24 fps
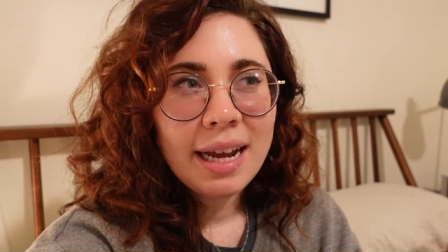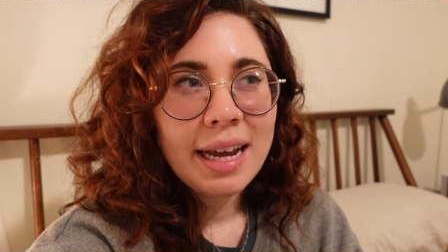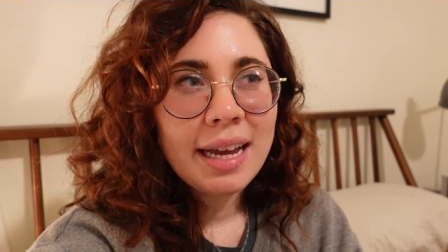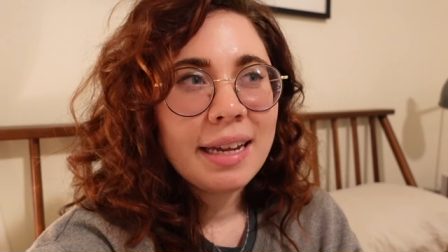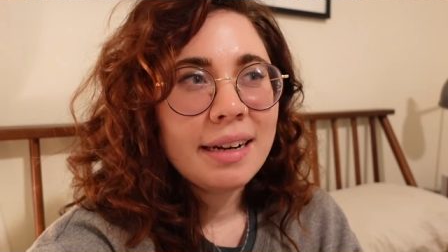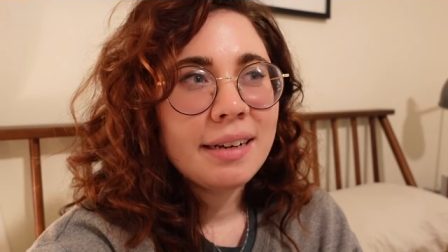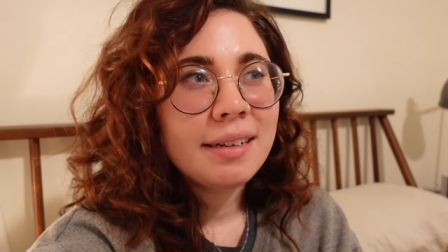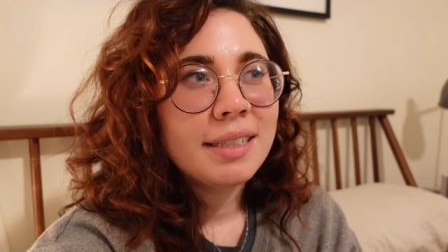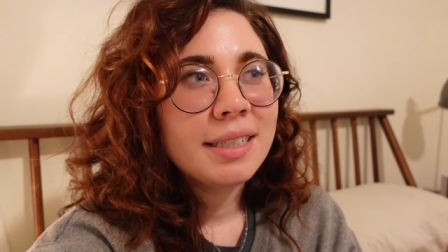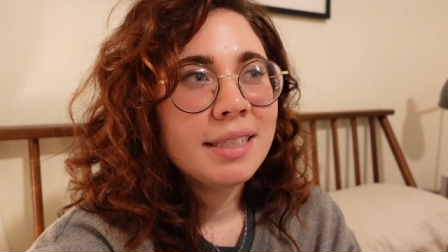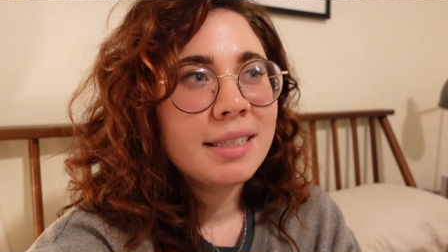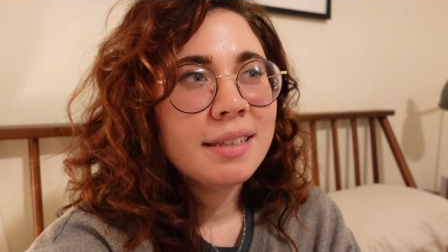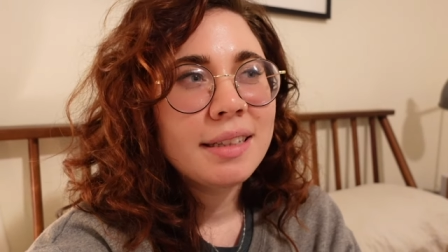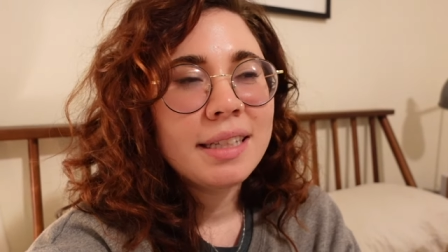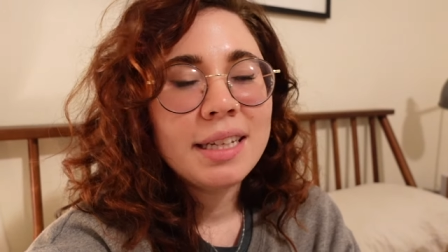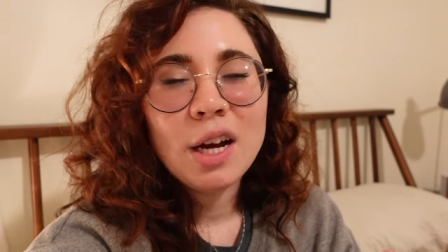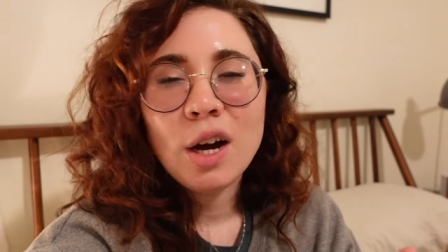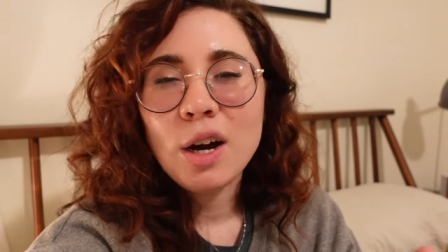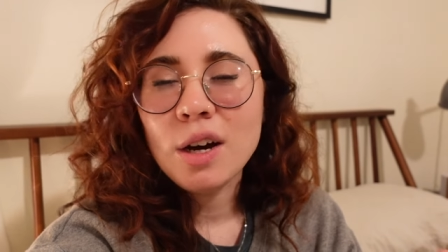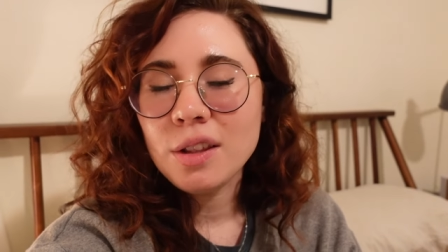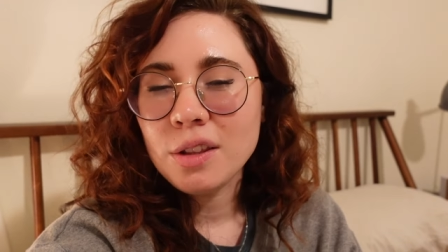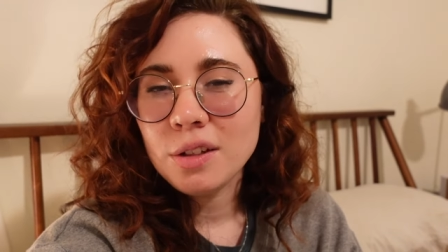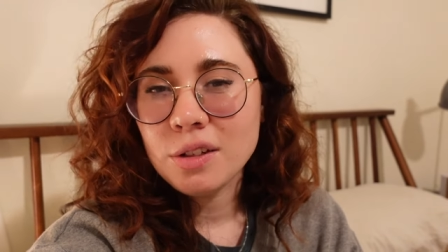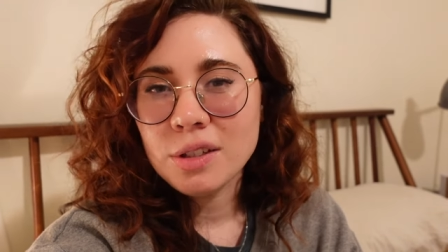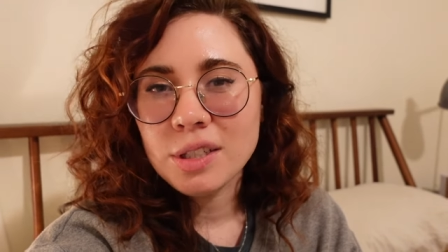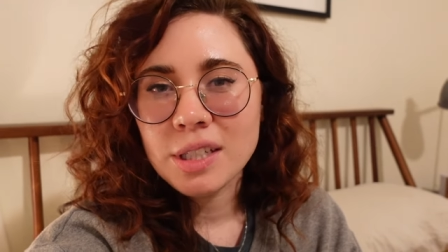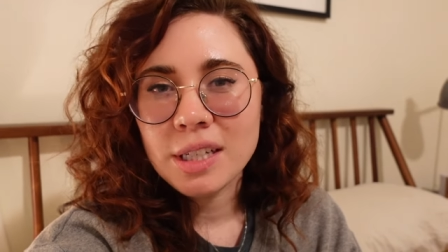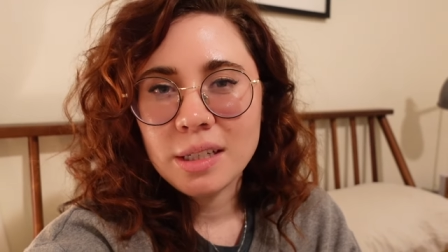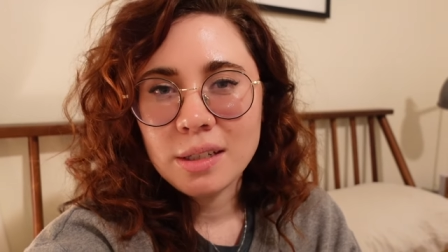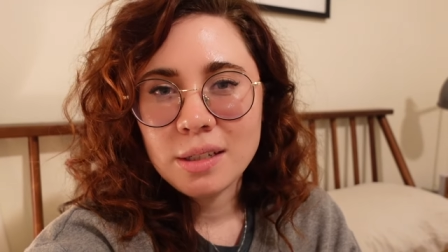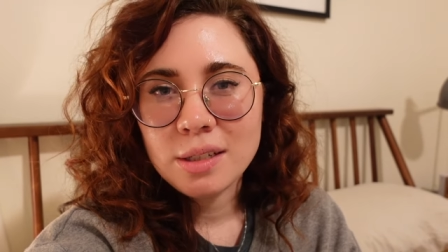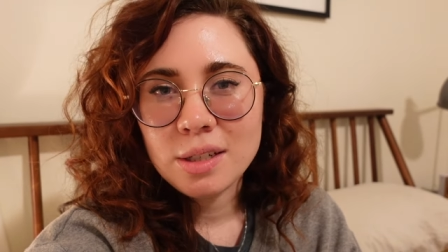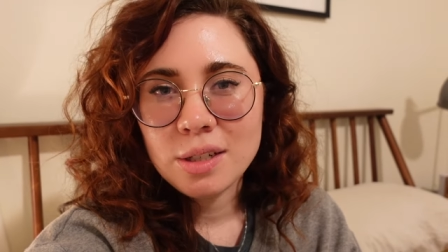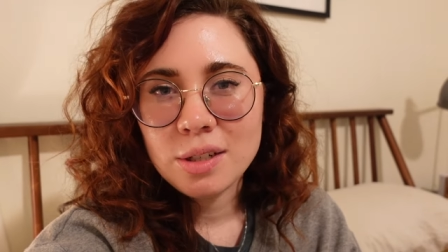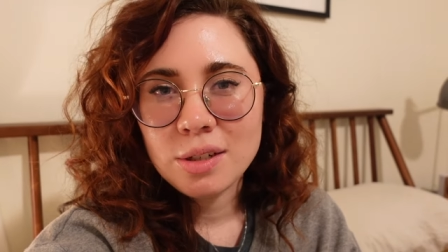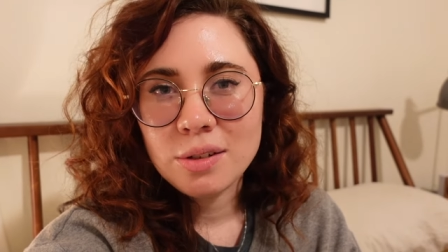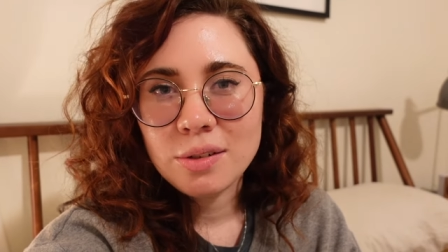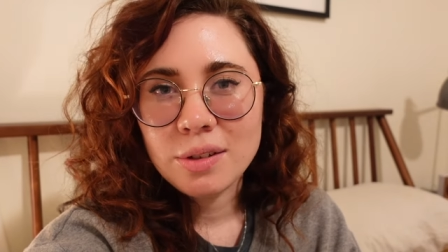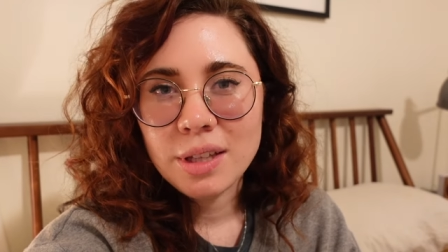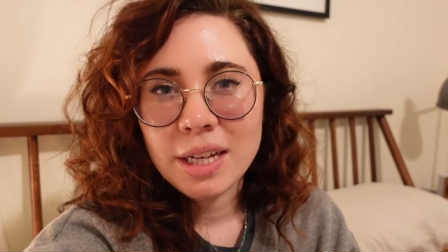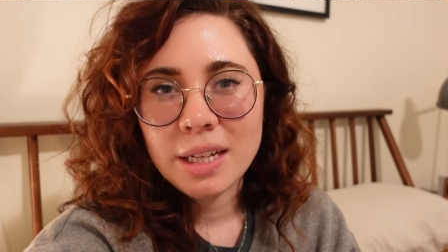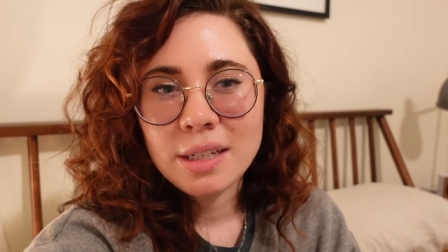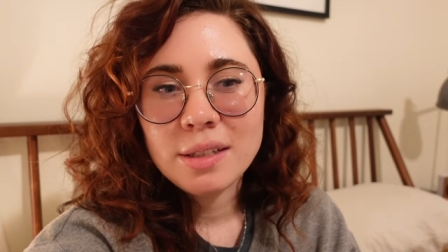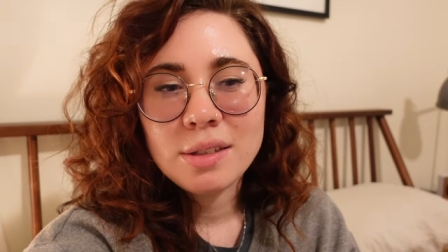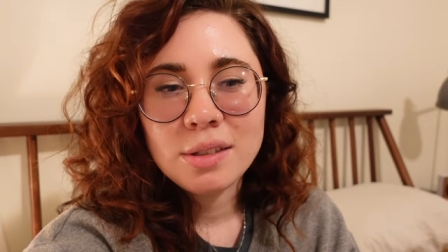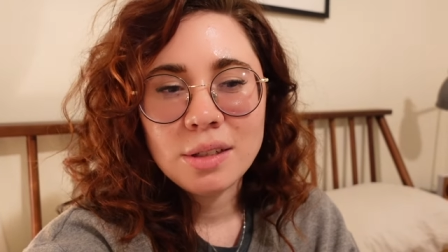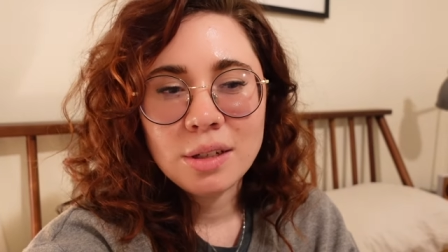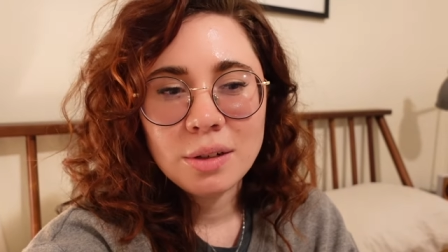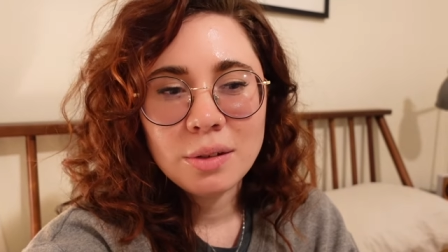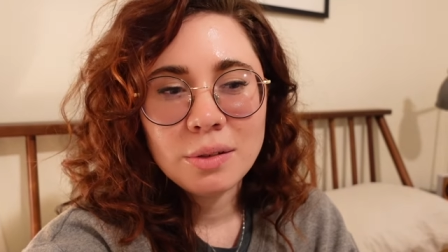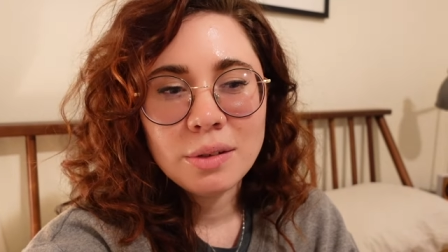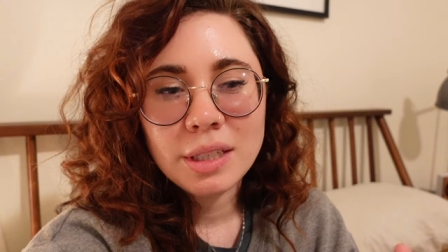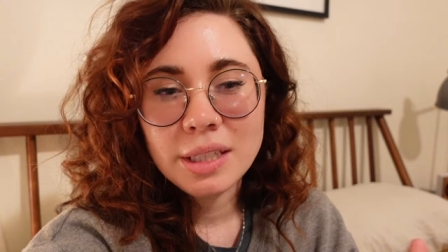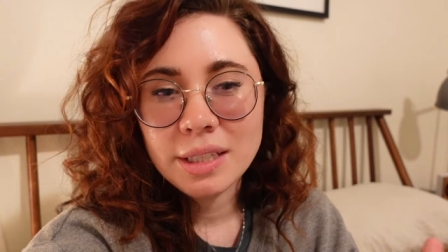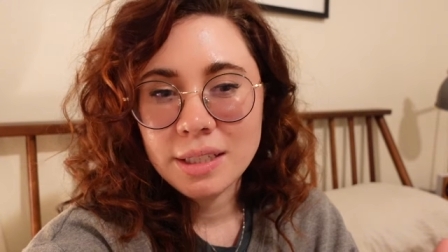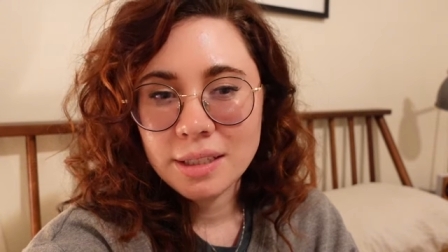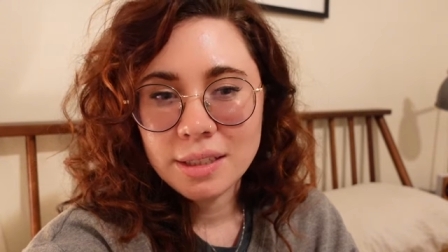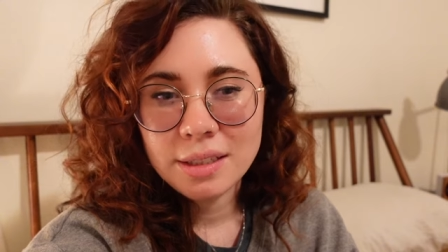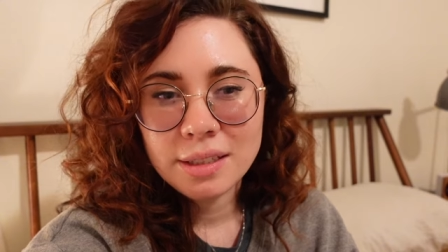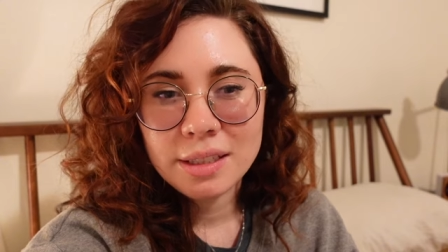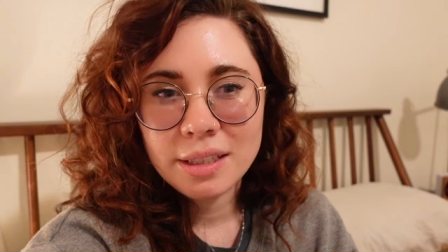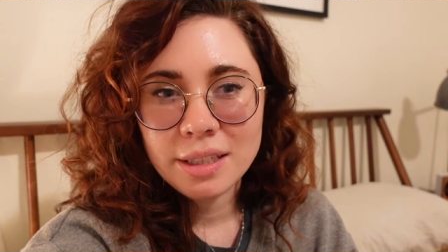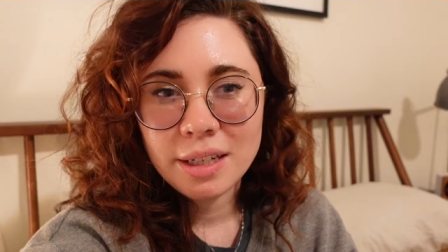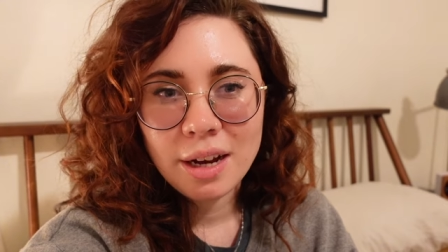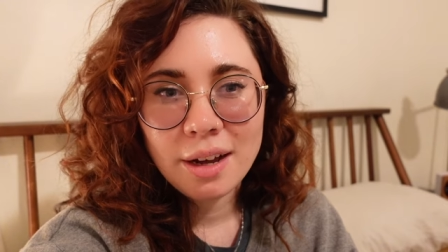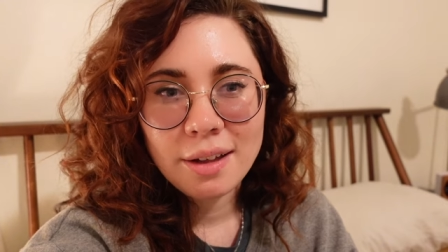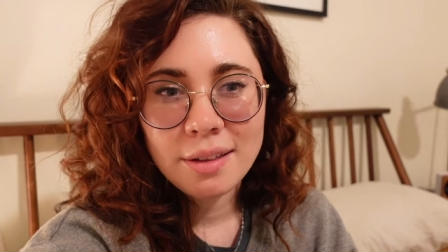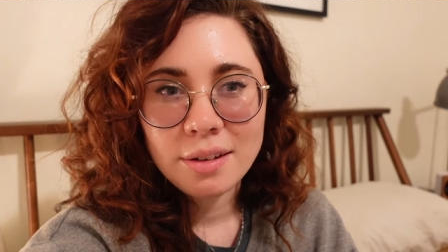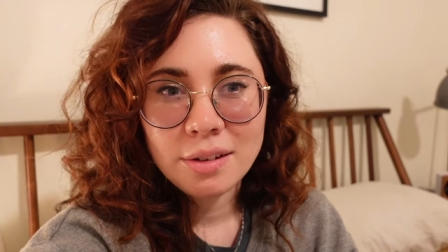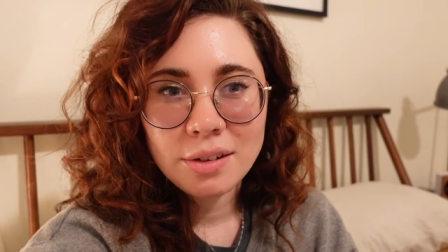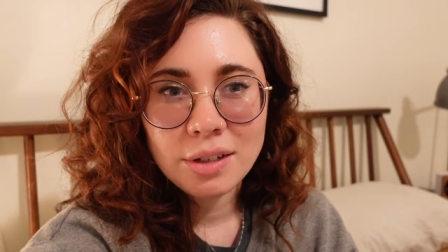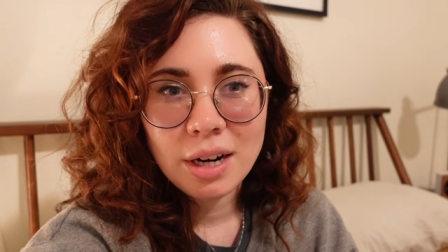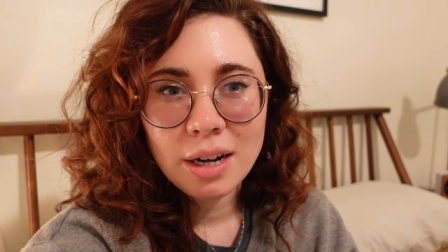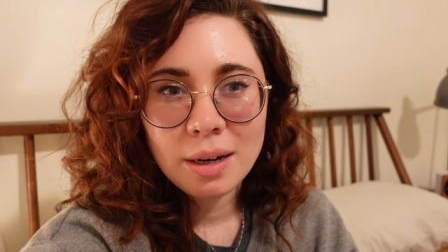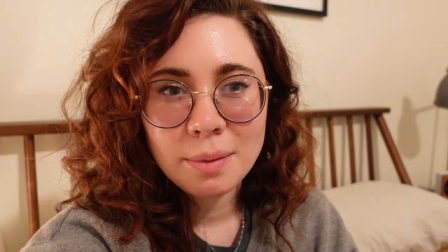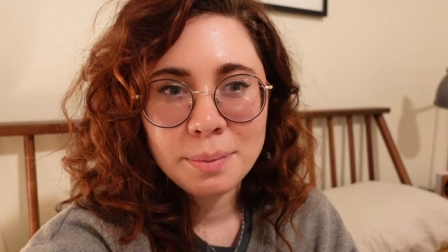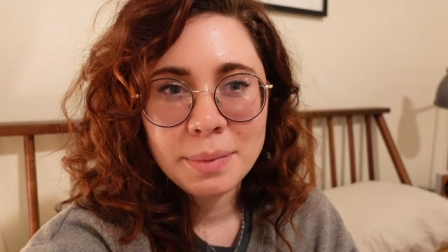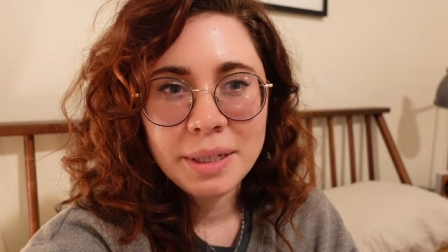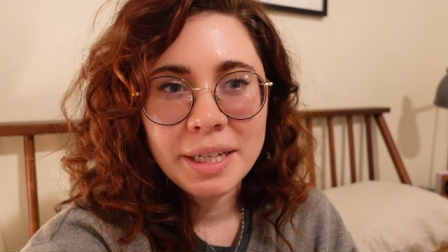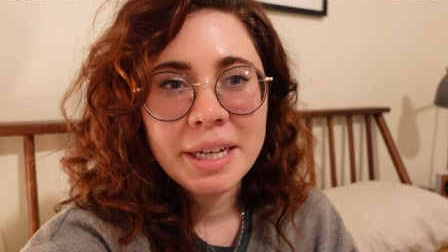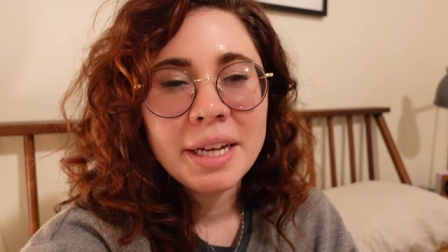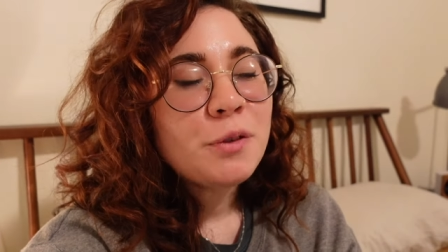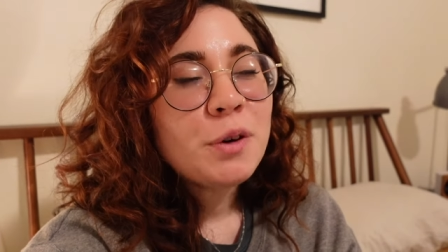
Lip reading: and the author says to do that, so listen to the author, not me.